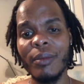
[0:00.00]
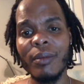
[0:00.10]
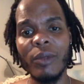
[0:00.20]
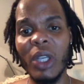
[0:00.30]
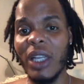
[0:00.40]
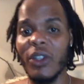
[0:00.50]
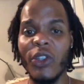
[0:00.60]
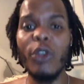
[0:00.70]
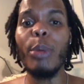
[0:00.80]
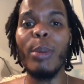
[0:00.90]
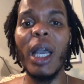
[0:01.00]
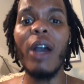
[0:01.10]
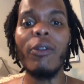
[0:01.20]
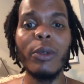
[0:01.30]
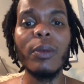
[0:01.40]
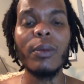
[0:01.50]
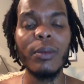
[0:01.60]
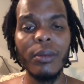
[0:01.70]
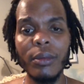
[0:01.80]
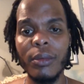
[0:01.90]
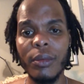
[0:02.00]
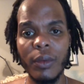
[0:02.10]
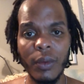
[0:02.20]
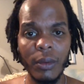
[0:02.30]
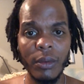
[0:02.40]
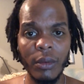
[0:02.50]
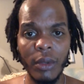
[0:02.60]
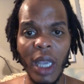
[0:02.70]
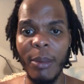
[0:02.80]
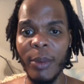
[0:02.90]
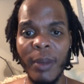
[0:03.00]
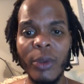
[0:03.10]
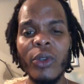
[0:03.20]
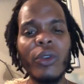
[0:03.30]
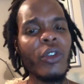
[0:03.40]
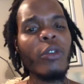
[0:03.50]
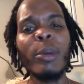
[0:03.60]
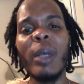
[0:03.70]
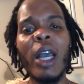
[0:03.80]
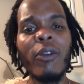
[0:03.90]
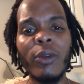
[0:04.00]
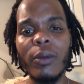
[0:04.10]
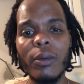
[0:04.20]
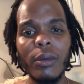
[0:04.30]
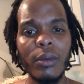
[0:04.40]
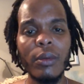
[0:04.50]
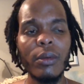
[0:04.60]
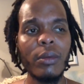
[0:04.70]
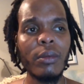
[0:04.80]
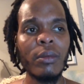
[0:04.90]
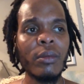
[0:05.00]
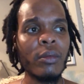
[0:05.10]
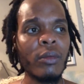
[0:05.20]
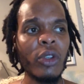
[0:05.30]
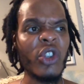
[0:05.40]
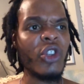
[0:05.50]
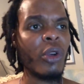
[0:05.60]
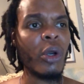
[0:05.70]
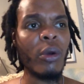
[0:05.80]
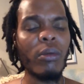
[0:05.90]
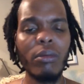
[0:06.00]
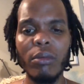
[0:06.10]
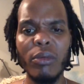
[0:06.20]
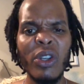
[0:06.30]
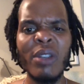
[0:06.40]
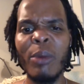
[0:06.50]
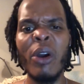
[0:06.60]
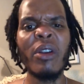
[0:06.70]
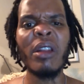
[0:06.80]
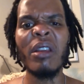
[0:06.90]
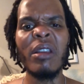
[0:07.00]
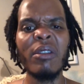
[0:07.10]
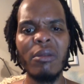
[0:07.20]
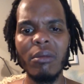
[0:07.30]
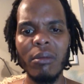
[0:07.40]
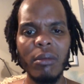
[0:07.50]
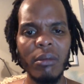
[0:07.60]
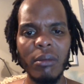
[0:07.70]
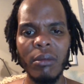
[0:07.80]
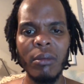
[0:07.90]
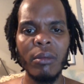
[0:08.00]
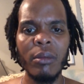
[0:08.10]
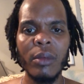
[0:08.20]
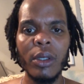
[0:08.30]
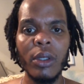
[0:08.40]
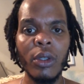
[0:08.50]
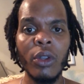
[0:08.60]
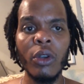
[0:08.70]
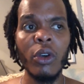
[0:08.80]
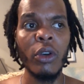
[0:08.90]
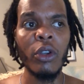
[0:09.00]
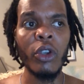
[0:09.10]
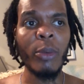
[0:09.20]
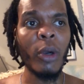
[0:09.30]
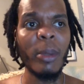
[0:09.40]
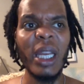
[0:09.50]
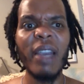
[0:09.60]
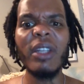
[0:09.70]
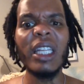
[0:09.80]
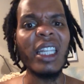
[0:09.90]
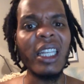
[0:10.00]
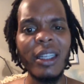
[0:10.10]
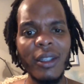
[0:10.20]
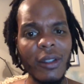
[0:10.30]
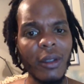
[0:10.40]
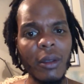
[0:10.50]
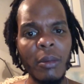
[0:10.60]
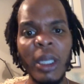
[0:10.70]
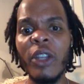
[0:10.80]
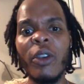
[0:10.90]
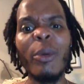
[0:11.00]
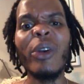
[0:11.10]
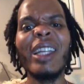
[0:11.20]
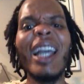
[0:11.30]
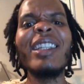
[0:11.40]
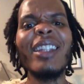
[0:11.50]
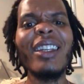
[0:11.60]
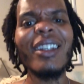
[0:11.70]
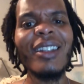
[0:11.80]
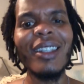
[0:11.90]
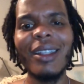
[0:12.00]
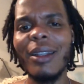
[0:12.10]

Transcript: You guys are super powerful. Copper people, you're super powerful. You're strong. You're smarter than us. You're more benevolent than us, meaning you're more nice than us.